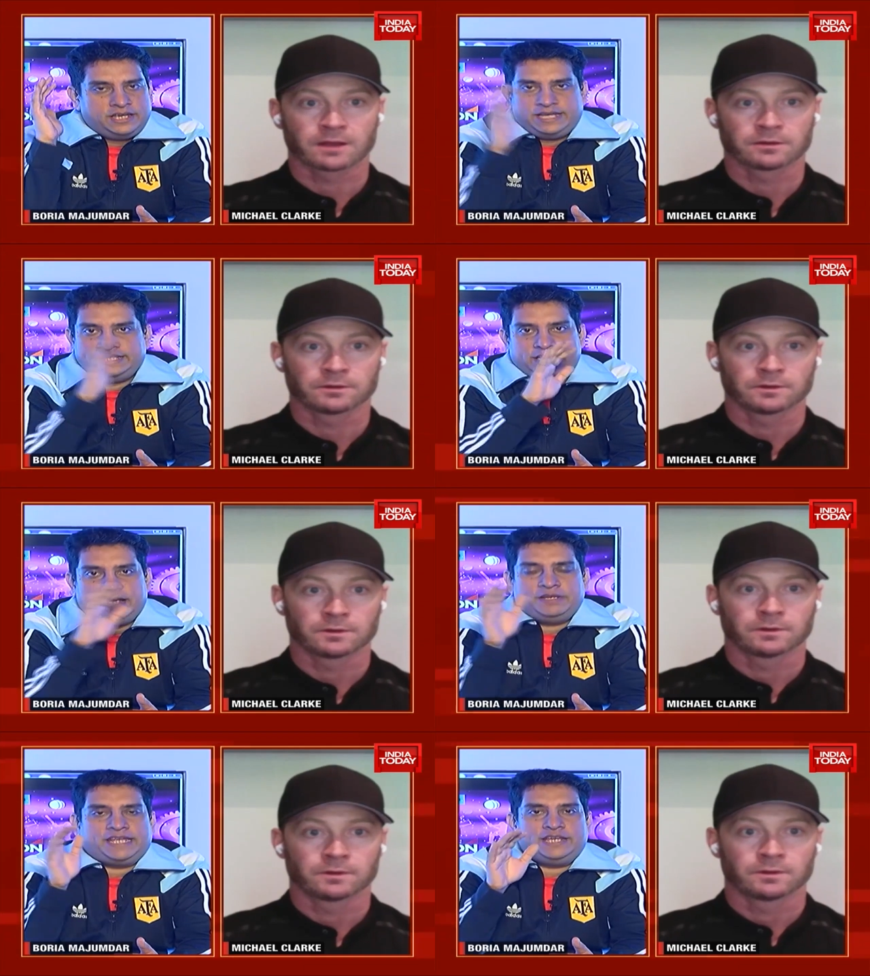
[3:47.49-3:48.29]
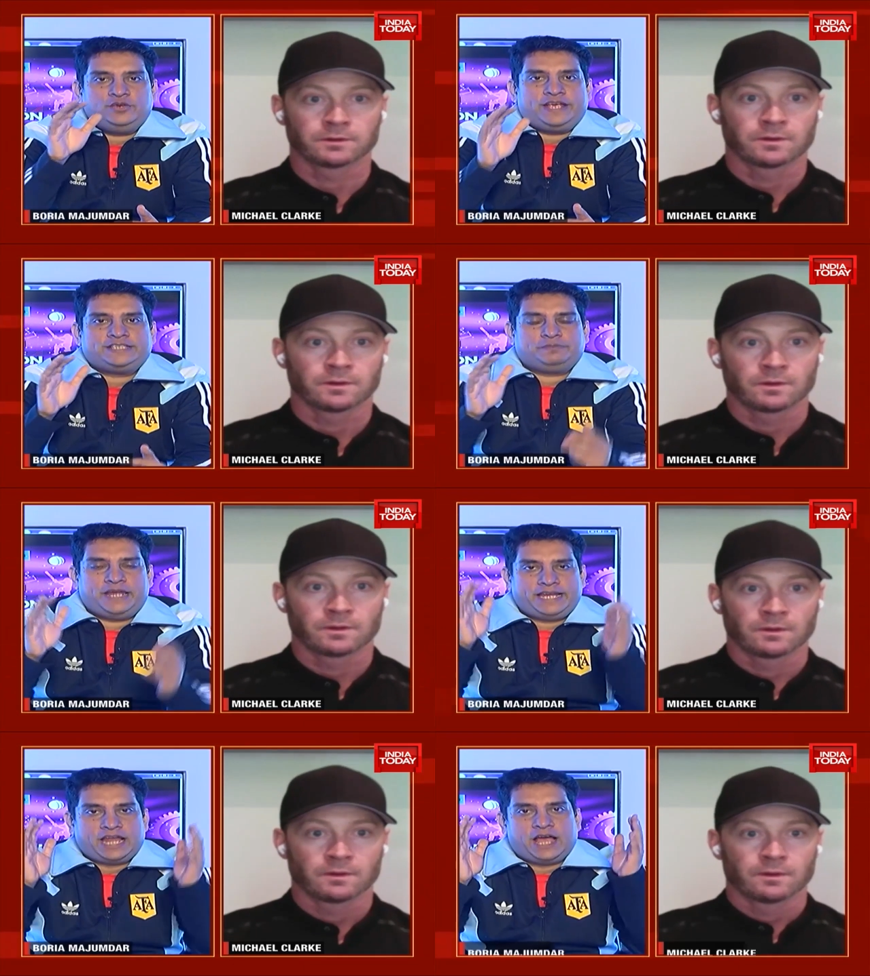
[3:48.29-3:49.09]
Speaker 1: Can you
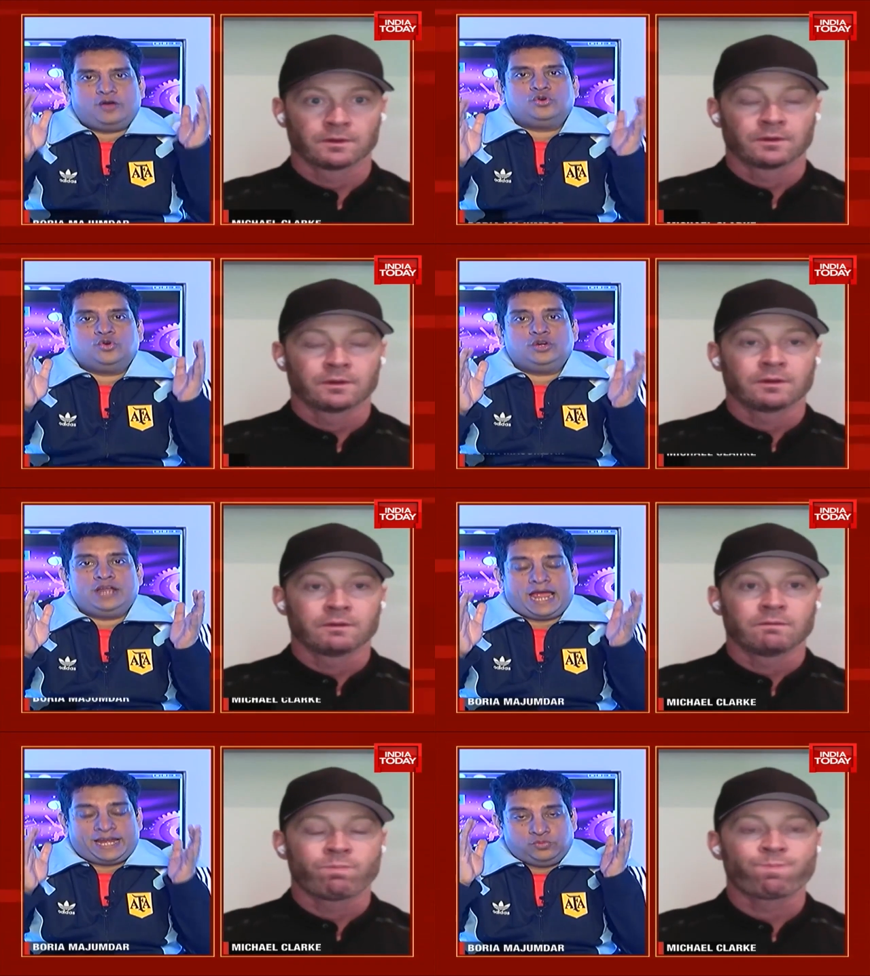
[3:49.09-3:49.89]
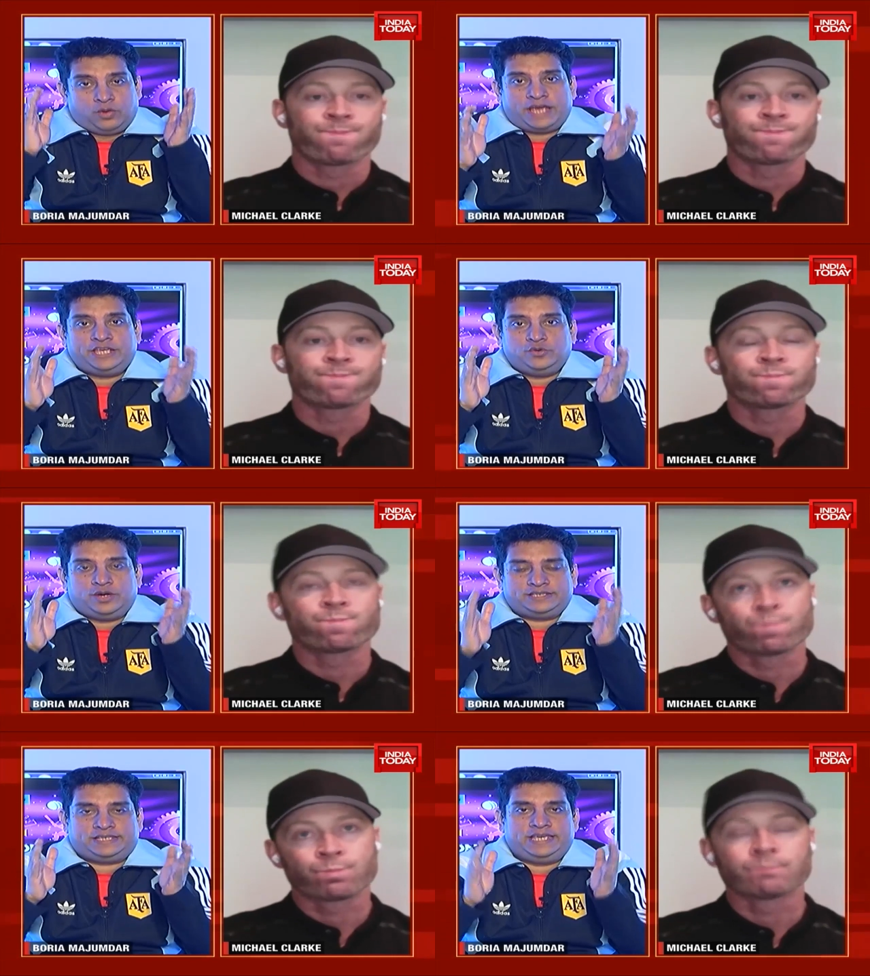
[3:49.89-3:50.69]
explain how good and why you
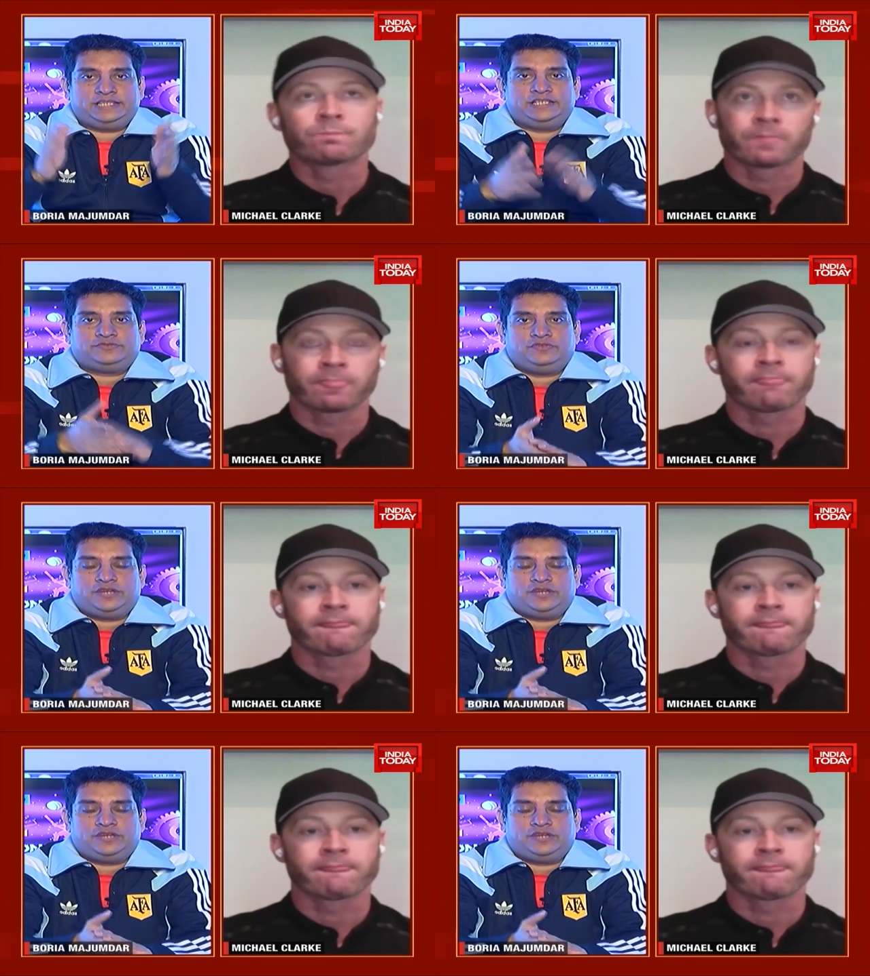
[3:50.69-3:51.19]
are saying this for